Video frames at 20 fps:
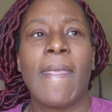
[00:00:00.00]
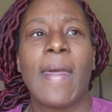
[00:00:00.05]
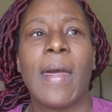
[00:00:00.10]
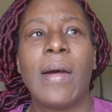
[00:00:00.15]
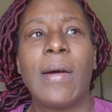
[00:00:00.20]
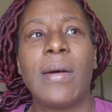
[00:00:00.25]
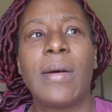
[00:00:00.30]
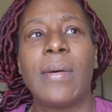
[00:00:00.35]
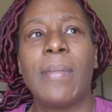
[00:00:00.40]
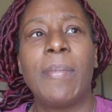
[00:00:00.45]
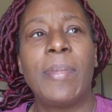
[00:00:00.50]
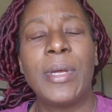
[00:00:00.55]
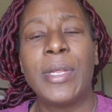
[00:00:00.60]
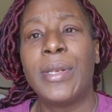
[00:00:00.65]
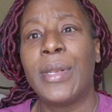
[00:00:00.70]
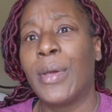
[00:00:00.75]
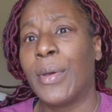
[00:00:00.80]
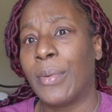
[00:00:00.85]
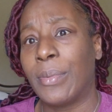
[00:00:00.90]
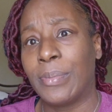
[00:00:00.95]
But
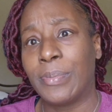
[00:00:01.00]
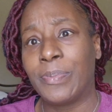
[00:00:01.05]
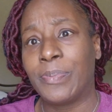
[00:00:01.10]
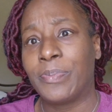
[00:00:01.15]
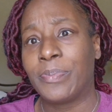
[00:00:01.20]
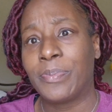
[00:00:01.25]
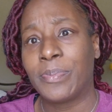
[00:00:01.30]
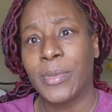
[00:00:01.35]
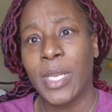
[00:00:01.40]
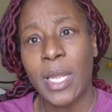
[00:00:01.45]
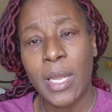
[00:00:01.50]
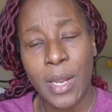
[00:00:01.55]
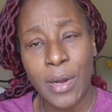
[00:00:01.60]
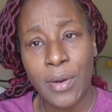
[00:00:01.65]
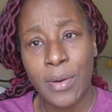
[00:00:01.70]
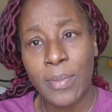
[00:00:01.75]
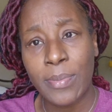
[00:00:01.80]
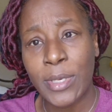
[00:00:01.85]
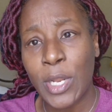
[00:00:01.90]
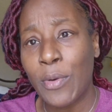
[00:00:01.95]
no,
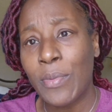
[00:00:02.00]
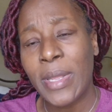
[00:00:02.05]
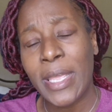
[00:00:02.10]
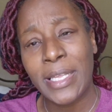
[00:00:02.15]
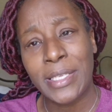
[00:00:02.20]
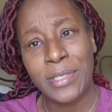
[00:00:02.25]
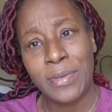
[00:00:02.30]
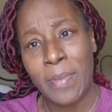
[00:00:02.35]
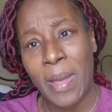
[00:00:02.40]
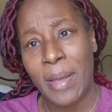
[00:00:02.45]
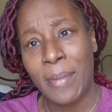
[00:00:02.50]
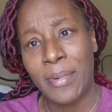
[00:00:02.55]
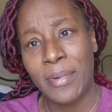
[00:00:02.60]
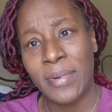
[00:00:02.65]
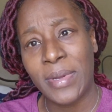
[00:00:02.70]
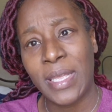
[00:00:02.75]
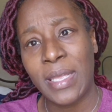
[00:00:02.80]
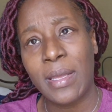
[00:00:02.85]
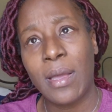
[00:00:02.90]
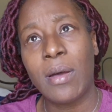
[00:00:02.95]
girl, don't get to my
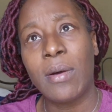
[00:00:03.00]
point.